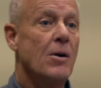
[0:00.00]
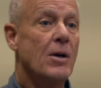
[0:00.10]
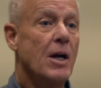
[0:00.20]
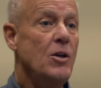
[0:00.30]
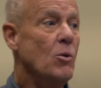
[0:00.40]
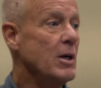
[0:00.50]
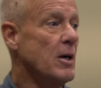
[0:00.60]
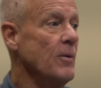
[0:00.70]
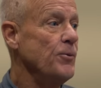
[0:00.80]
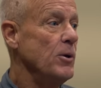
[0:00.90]
Okay, you
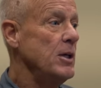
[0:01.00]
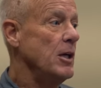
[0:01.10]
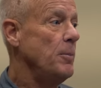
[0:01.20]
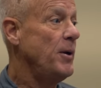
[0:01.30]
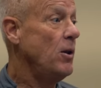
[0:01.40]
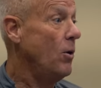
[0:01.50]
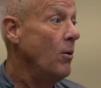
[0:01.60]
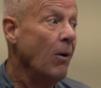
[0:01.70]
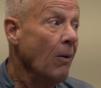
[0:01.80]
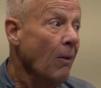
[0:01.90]
want comfort, get a
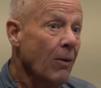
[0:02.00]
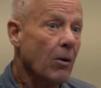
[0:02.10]
pillow.